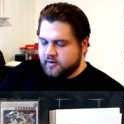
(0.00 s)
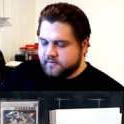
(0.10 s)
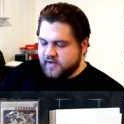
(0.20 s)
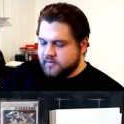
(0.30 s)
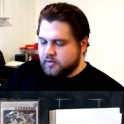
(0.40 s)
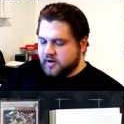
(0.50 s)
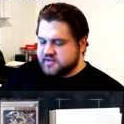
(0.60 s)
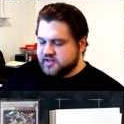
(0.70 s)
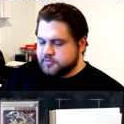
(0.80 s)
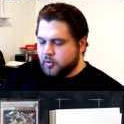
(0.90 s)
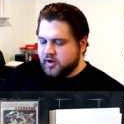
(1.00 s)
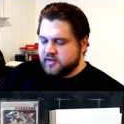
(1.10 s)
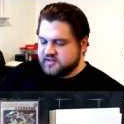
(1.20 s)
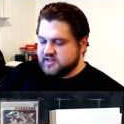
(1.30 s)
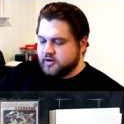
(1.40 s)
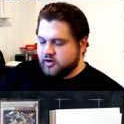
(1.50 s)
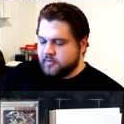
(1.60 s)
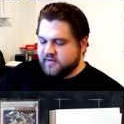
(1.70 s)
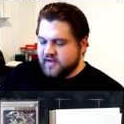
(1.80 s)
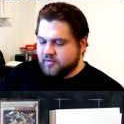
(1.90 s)
our favorite rank six boy. This is
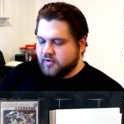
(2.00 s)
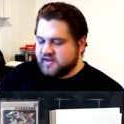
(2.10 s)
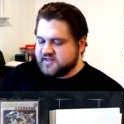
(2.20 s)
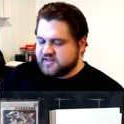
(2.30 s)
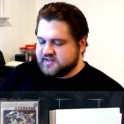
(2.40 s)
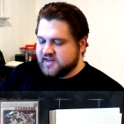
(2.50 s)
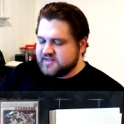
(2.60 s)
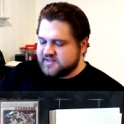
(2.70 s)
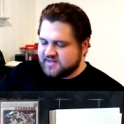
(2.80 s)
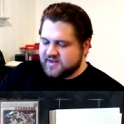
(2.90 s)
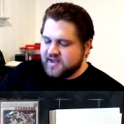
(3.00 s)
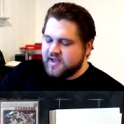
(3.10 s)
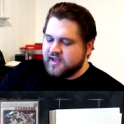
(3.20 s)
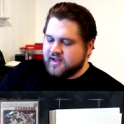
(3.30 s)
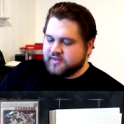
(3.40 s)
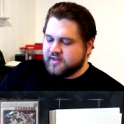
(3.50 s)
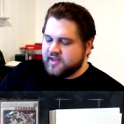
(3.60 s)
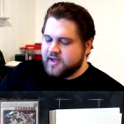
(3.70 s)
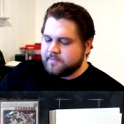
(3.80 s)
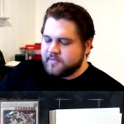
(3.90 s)
literally my favorite rank six Xyz
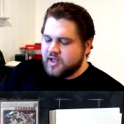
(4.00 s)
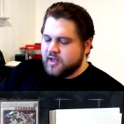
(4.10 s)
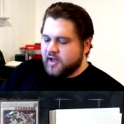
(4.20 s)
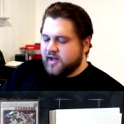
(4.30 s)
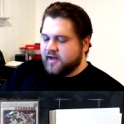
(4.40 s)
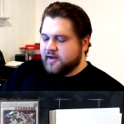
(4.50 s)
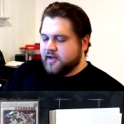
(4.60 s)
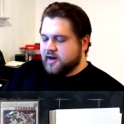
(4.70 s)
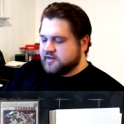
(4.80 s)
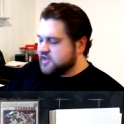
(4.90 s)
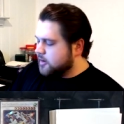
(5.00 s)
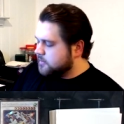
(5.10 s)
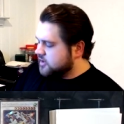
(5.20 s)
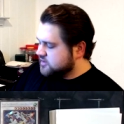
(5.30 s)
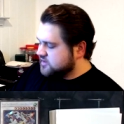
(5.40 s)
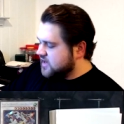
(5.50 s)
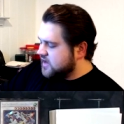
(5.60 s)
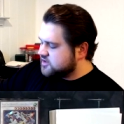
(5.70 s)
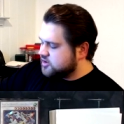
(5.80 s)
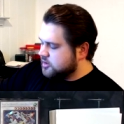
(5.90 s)
in the game. Uh, and Atum,
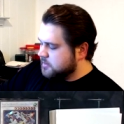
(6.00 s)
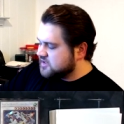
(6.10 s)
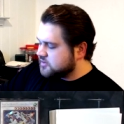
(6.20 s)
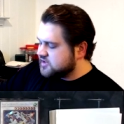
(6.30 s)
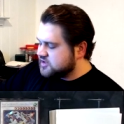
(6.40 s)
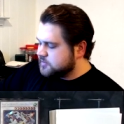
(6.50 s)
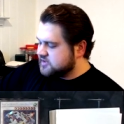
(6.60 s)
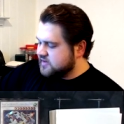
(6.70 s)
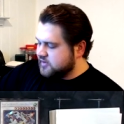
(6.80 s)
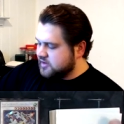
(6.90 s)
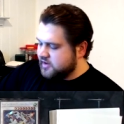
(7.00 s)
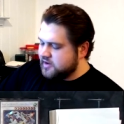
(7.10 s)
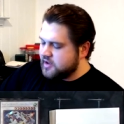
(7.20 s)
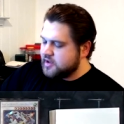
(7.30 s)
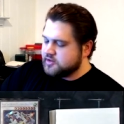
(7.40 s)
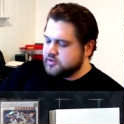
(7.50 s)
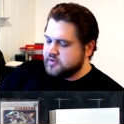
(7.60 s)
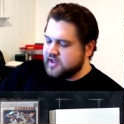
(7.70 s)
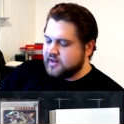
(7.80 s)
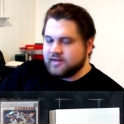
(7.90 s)
detach the Mistleton specifically
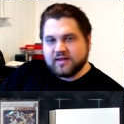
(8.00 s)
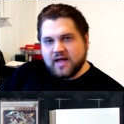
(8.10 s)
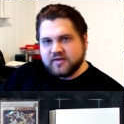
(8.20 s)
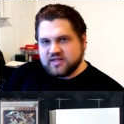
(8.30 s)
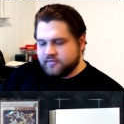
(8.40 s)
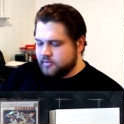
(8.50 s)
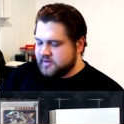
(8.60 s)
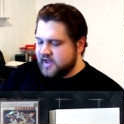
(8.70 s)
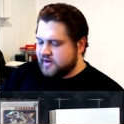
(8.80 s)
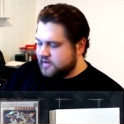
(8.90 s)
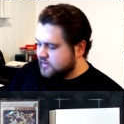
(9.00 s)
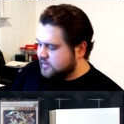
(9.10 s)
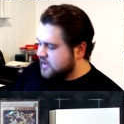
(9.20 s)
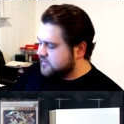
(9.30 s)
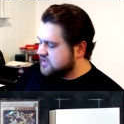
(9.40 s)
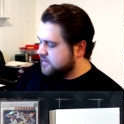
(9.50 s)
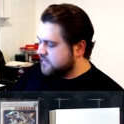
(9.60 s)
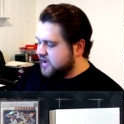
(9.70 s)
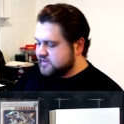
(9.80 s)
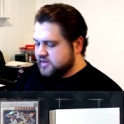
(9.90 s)
to get Leyvaten from deck, and then
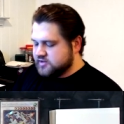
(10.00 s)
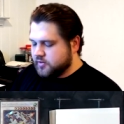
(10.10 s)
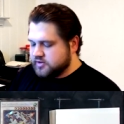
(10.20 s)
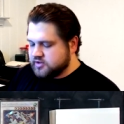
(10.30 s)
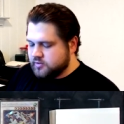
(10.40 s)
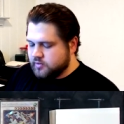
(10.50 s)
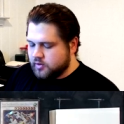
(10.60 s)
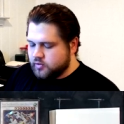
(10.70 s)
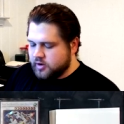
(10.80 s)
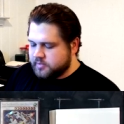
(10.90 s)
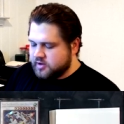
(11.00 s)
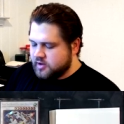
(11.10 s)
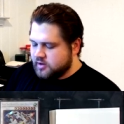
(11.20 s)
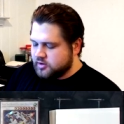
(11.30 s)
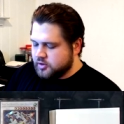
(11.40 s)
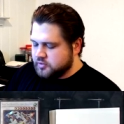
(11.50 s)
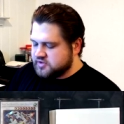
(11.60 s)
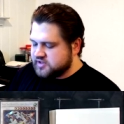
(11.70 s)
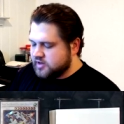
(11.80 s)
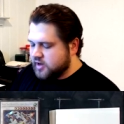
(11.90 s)
Leyvaten effect is going to equip
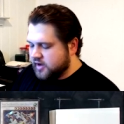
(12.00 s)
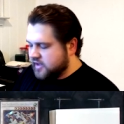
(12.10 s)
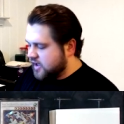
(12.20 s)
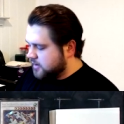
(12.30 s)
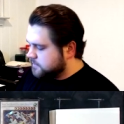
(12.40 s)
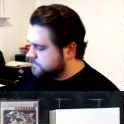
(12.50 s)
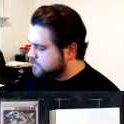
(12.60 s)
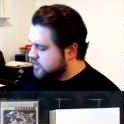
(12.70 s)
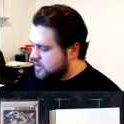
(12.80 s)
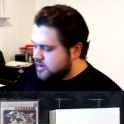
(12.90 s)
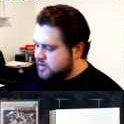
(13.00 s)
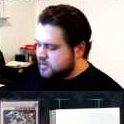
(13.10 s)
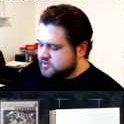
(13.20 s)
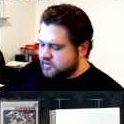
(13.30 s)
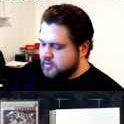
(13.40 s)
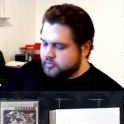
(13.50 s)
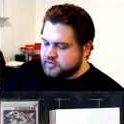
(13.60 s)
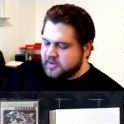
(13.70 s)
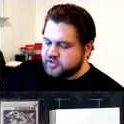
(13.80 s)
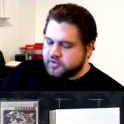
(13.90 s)
Couse again. So
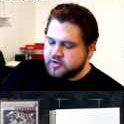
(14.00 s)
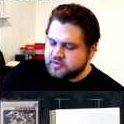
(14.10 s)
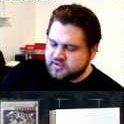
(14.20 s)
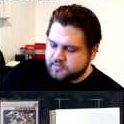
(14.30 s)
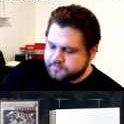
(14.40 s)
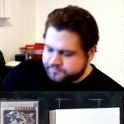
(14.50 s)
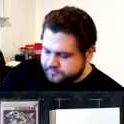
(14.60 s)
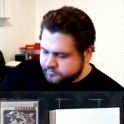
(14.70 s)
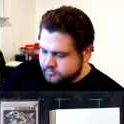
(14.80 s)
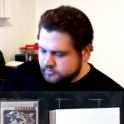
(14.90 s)
then we'll special Couse,